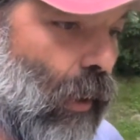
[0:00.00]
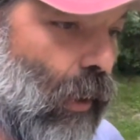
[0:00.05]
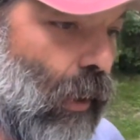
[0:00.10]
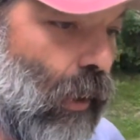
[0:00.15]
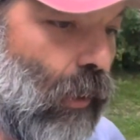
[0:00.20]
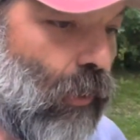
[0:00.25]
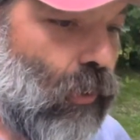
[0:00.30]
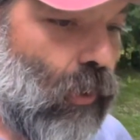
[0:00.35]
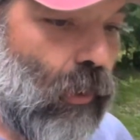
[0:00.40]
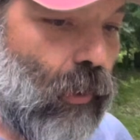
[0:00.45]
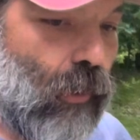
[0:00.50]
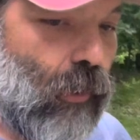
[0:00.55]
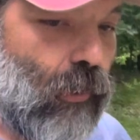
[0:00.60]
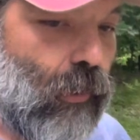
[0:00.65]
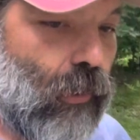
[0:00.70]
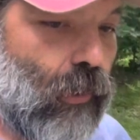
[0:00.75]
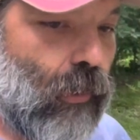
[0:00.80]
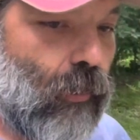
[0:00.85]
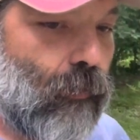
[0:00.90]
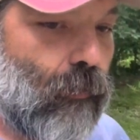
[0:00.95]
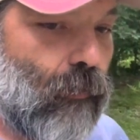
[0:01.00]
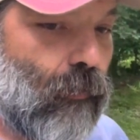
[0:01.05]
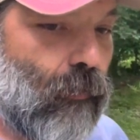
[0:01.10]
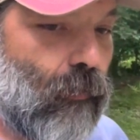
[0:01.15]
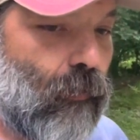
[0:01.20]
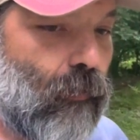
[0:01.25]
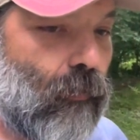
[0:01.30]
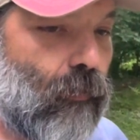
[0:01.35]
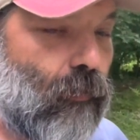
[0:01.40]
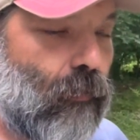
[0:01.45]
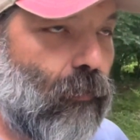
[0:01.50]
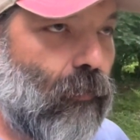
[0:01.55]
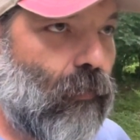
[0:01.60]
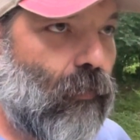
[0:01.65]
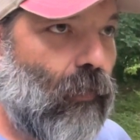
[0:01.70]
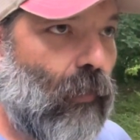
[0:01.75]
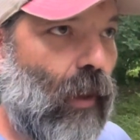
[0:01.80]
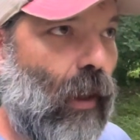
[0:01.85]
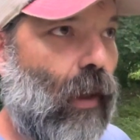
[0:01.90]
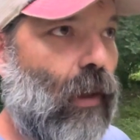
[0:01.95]
it took us
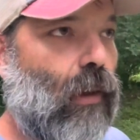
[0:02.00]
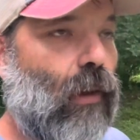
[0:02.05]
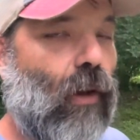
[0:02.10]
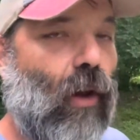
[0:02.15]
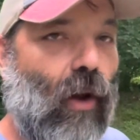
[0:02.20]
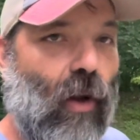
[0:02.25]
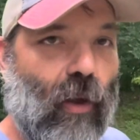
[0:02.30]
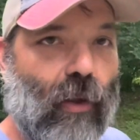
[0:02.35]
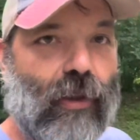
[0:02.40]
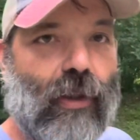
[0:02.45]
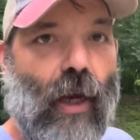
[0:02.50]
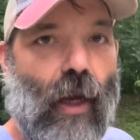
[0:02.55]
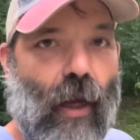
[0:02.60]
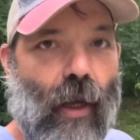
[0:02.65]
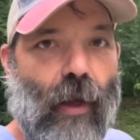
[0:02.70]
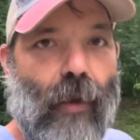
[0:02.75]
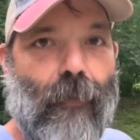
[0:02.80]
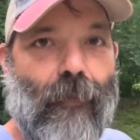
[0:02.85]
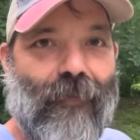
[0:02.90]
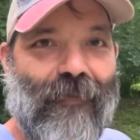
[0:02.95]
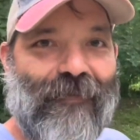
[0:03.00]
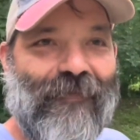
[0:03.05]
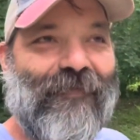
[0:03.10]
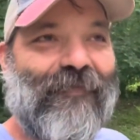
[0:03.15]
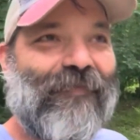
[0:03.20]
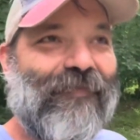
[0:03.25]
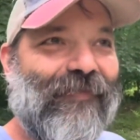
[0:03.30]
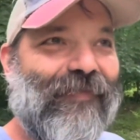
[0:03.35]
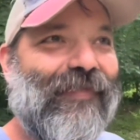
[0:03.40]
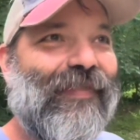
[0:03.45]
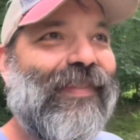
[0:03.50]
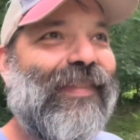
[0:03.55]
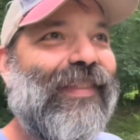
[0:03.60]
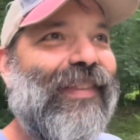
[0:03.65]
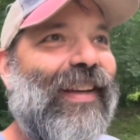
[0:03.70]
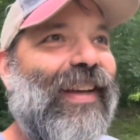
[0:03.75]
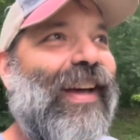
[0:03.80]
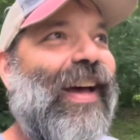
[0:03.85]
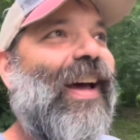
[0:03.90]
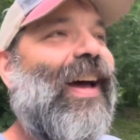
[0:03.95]
a long time
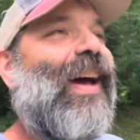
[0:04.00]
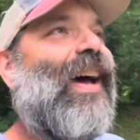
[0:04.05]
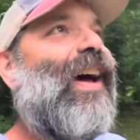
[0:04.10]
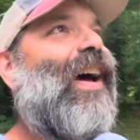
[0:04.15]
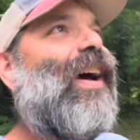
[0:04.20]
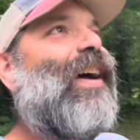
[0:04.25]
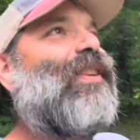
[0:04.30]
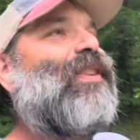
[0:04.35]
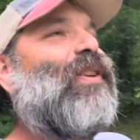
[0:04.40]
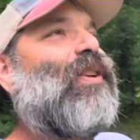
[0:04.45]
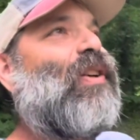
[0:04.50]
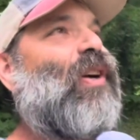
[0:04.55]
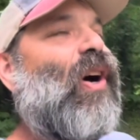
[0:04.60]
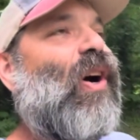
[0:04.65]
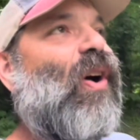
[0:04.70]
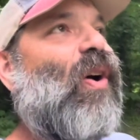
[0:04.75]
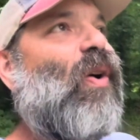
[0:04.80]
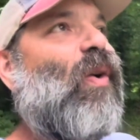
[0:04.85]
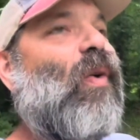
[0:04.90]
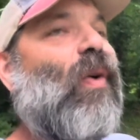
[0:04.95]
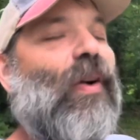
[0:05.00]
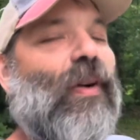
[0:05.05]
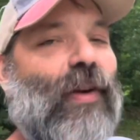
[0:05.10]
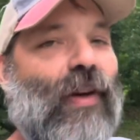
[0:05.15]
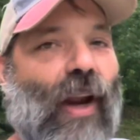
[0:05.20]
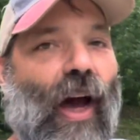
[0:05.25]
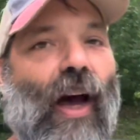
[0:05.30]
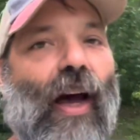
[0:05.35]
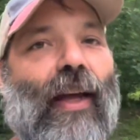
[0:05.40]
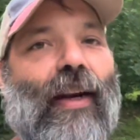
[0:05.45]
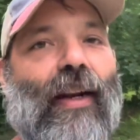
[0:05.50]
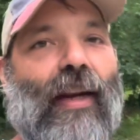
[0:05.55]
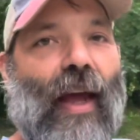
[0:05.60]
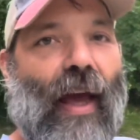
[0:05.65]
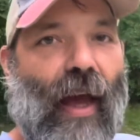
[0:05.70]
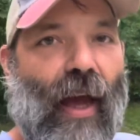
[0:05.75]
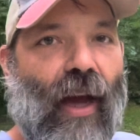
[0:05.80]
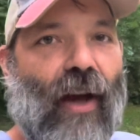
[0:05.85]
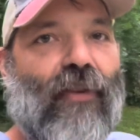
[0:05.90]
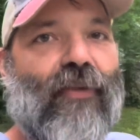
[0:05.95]
to go
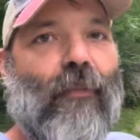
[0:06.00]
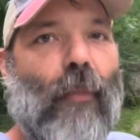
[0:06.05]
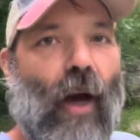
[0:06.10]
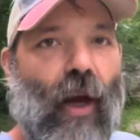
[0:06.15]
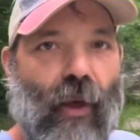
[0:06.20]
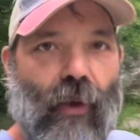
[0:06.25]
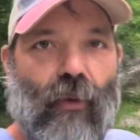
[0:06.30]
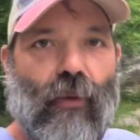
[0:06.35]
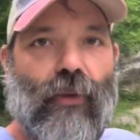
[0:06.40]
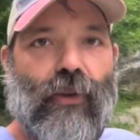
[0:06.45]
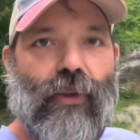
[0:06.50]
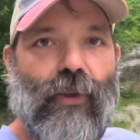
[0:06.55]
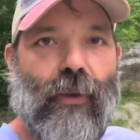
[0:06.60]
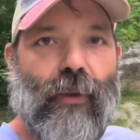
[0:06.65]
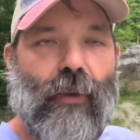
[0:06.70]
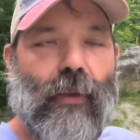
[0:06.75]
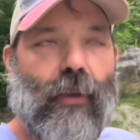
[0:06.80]
9.5 miles.